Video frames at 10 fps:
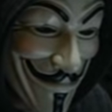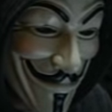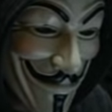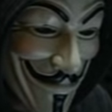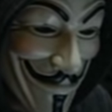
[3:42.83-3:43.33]

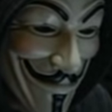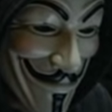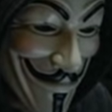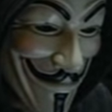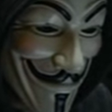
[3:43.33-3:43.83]

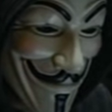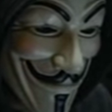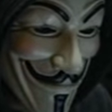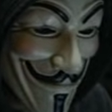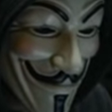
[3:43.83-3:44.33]

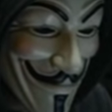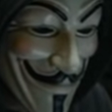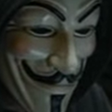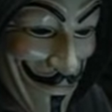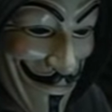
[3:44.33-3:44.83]

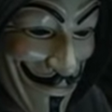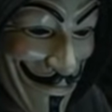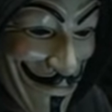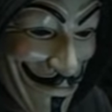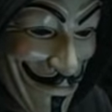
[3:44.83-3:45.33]
Nothing is said.